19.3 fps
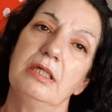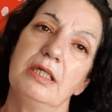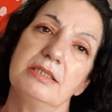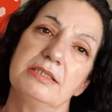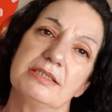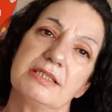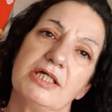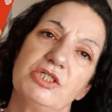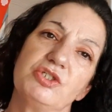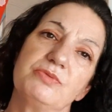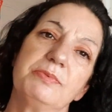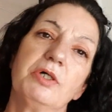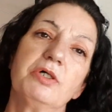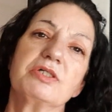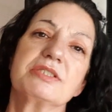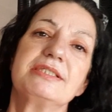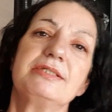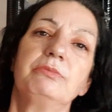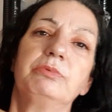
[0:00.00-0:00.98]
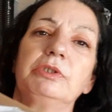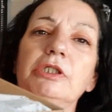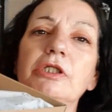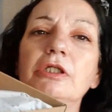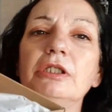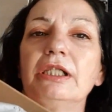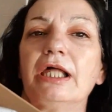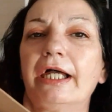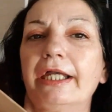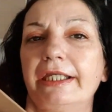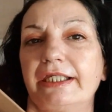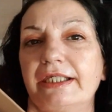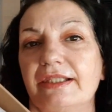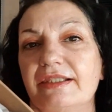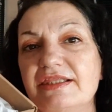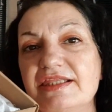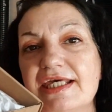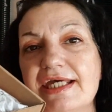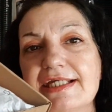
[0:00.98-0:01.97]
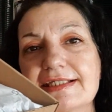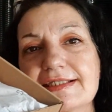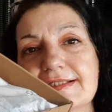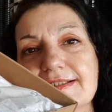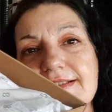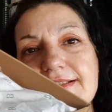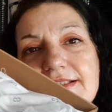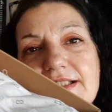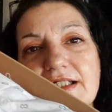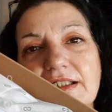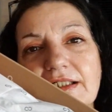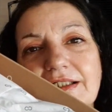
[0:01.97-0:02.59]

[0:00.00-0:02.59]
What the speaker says: inside your box it will look like this.